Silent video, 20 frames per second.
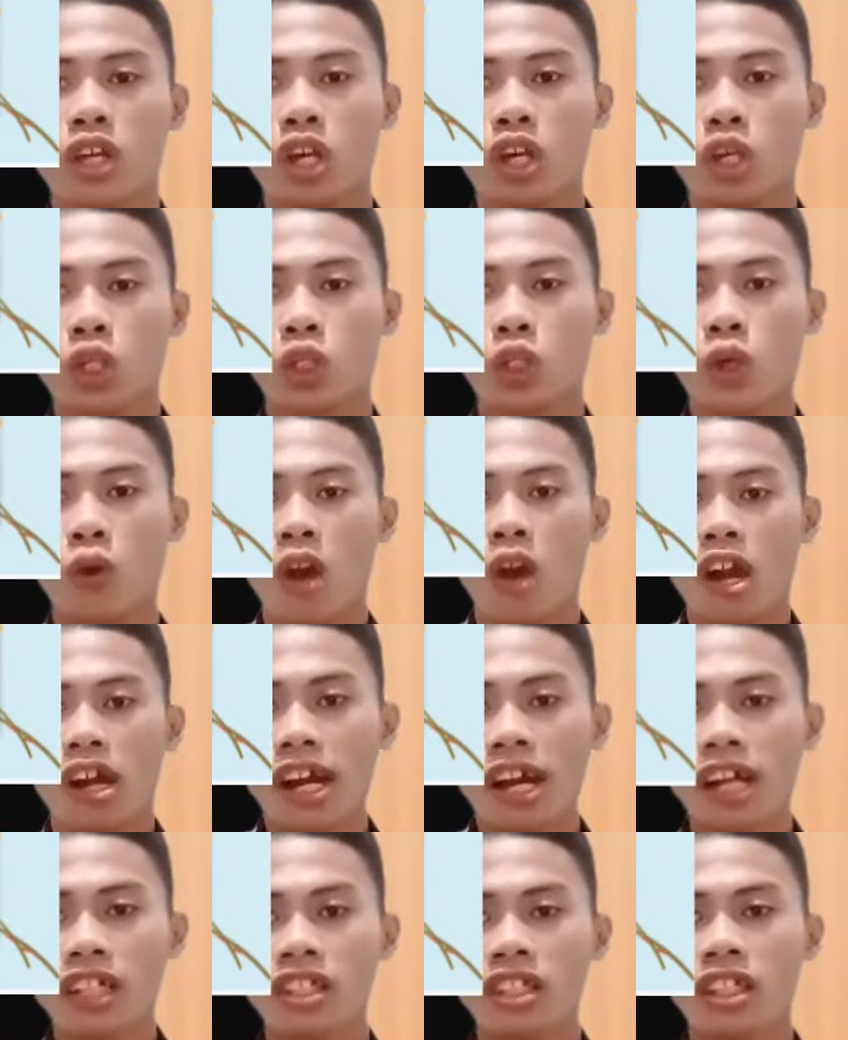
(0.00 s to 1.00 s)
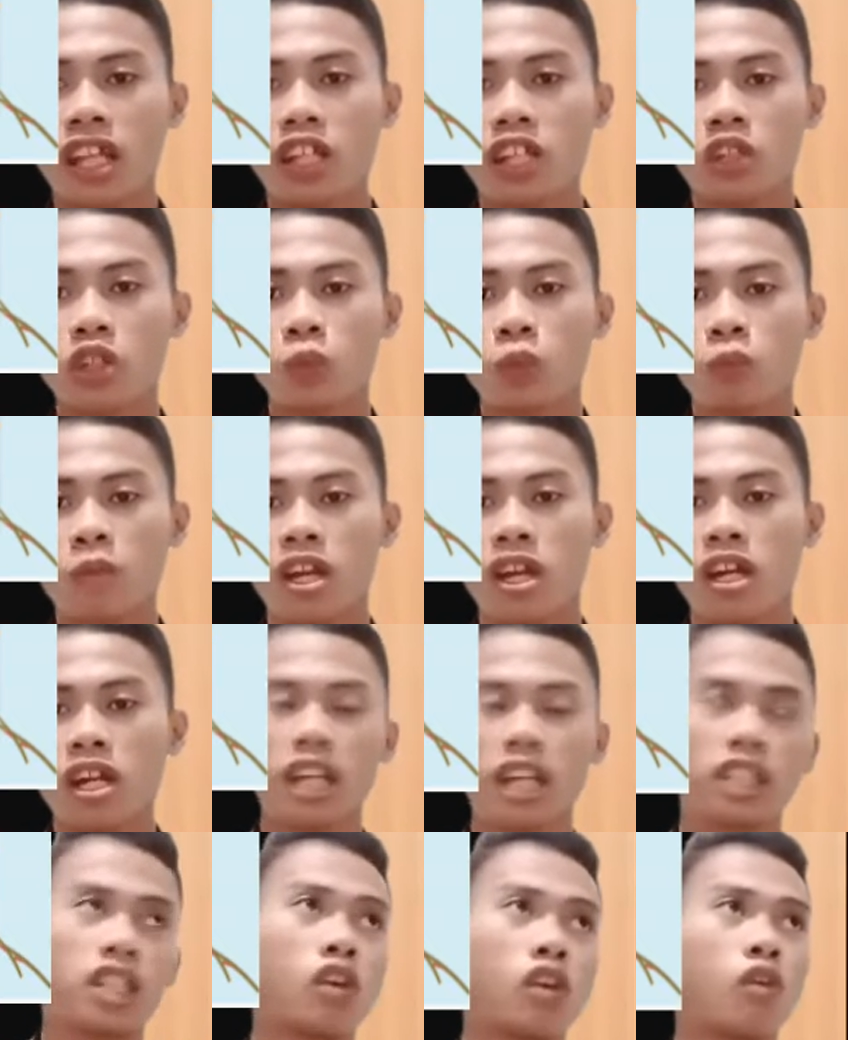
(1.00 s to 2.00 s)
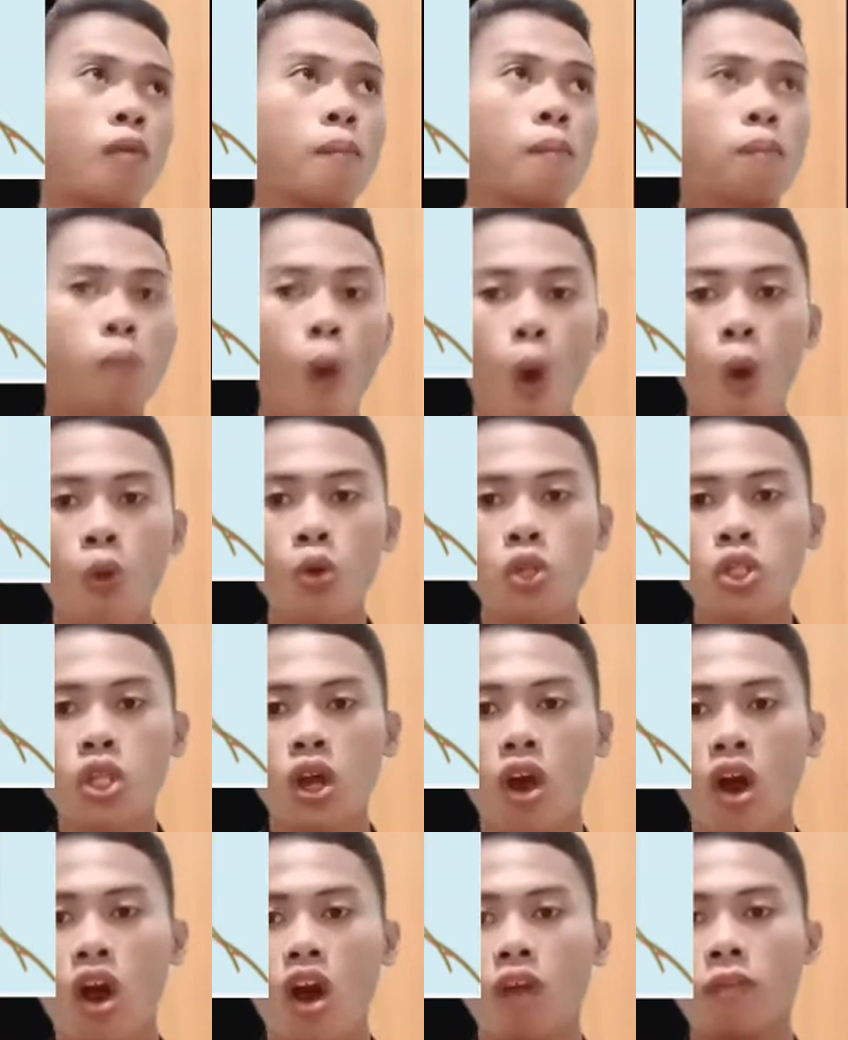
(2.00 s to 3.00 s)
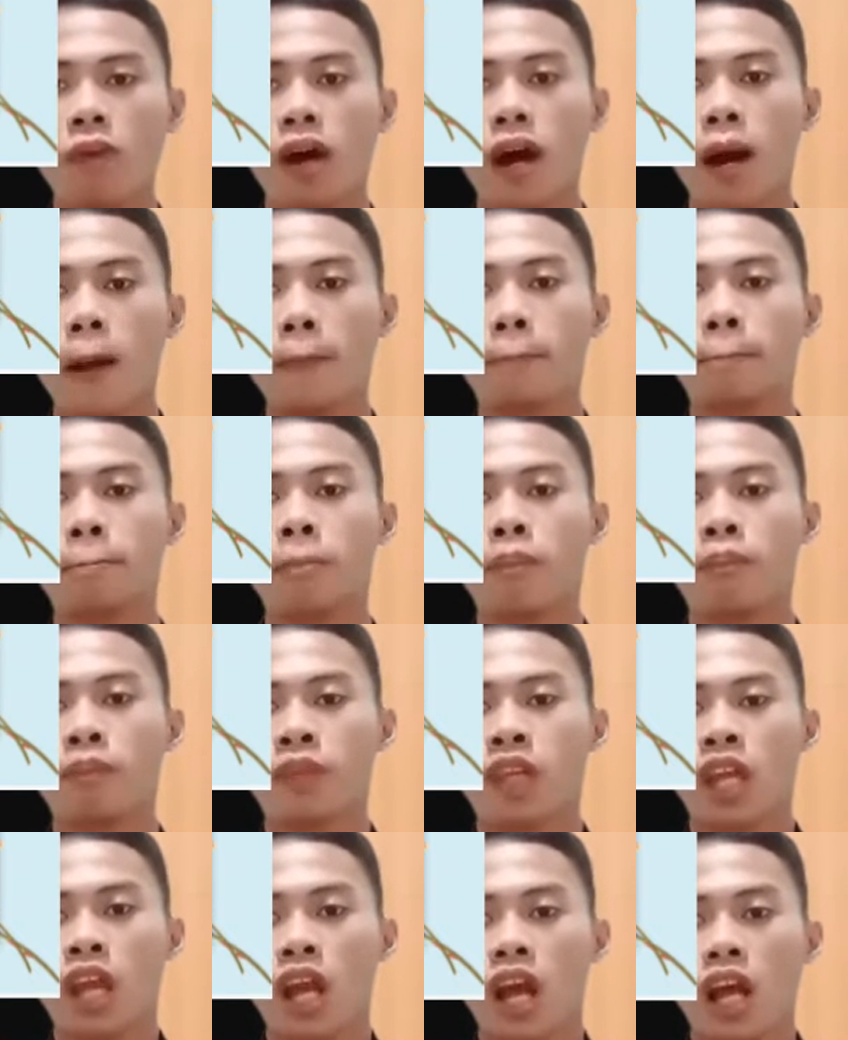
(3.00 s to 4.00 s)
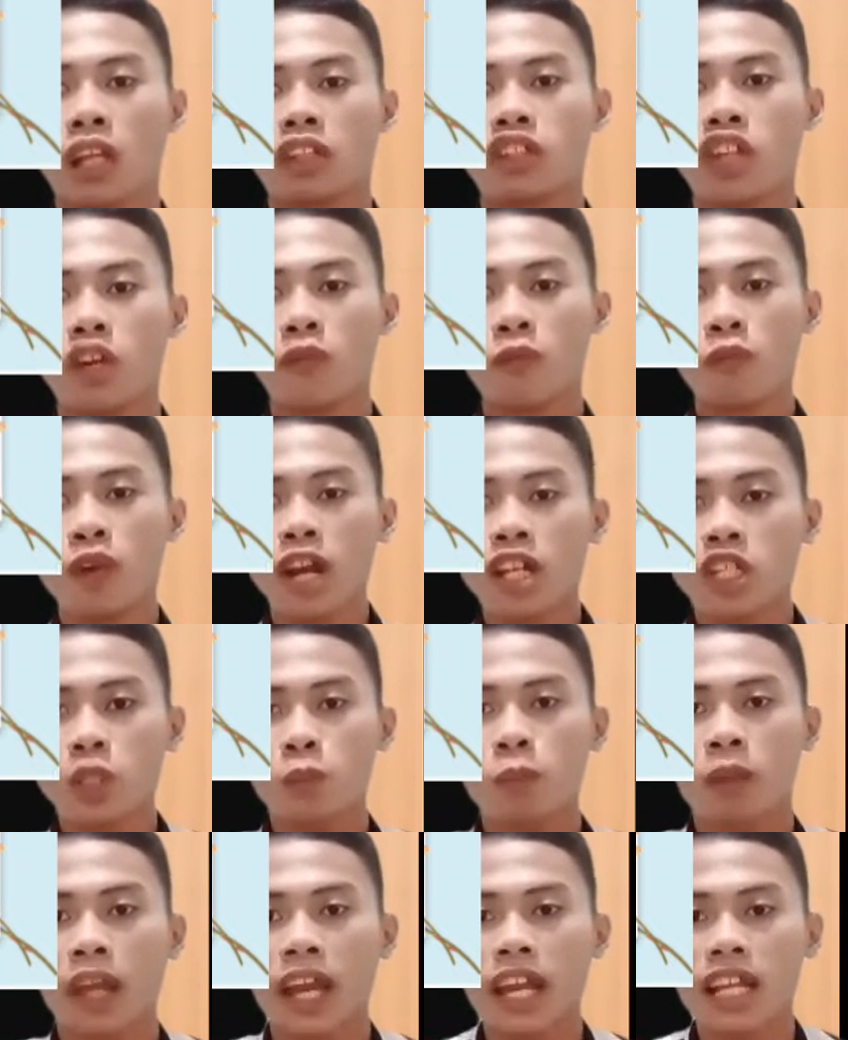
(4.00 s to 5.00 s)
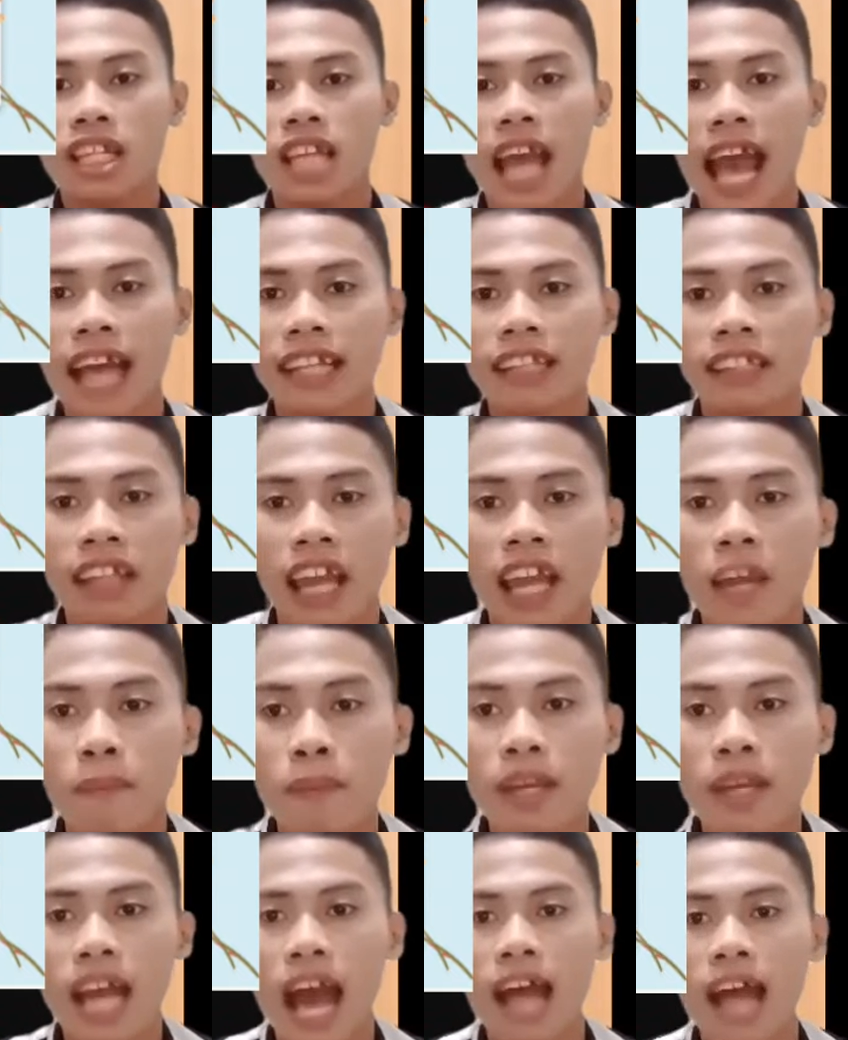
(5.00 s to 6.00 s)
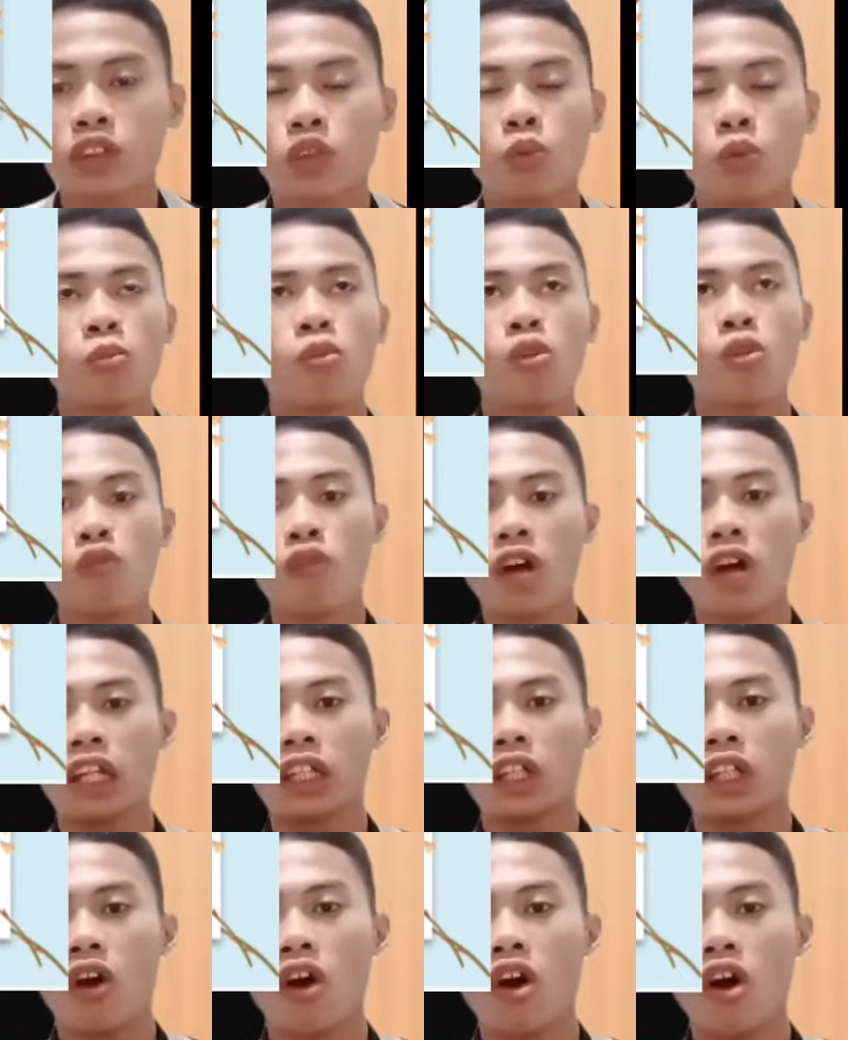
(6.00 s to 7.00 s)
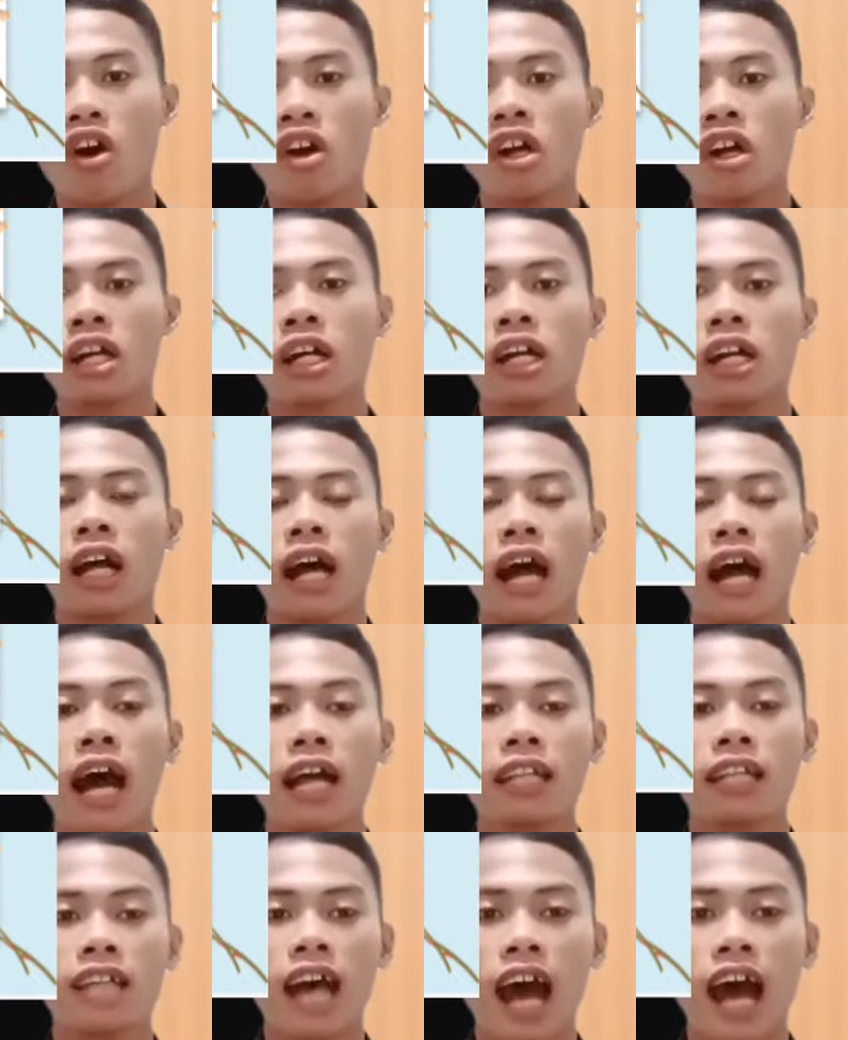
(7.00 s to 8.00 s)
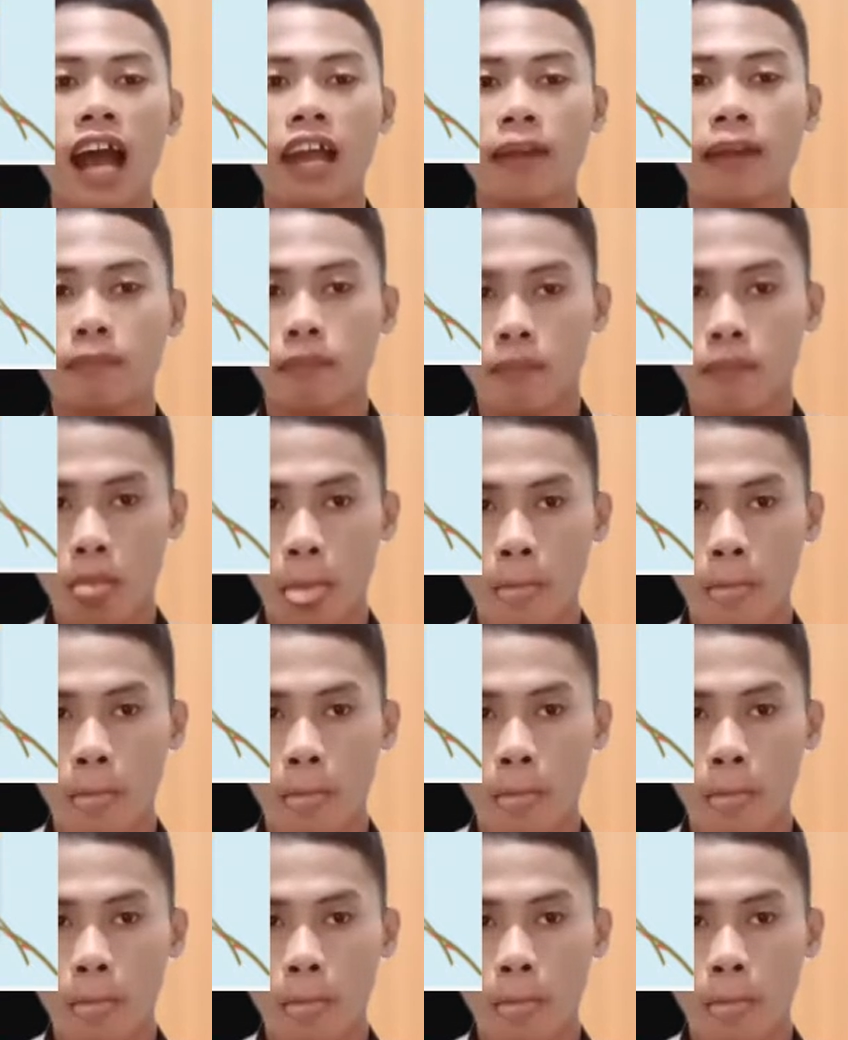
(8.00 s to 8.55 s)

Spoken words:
So Earth's lithosphere is a composed of different plates, and they began to move along time.